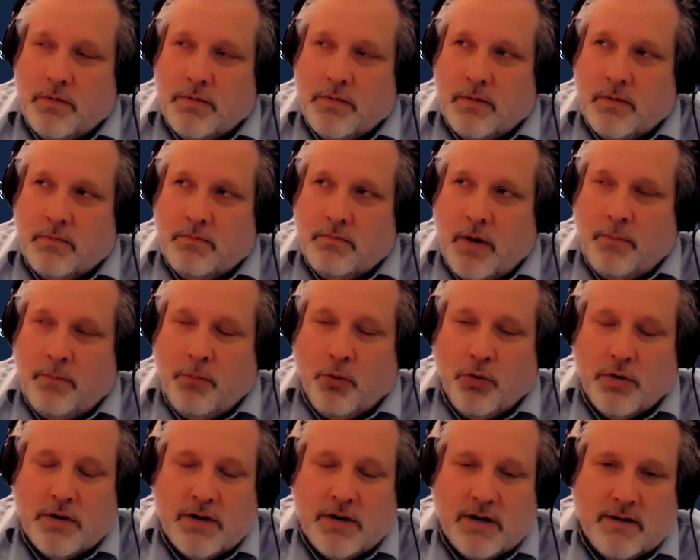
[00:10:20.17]
the a
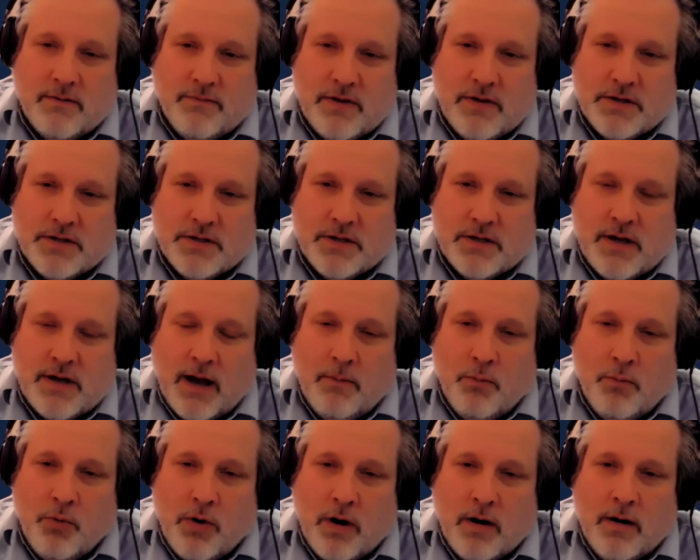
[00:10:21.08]
portent of things to
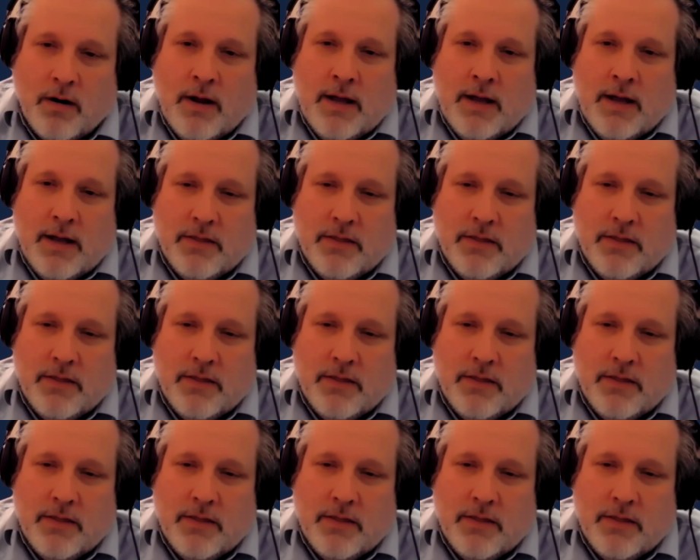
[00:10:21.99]
come, where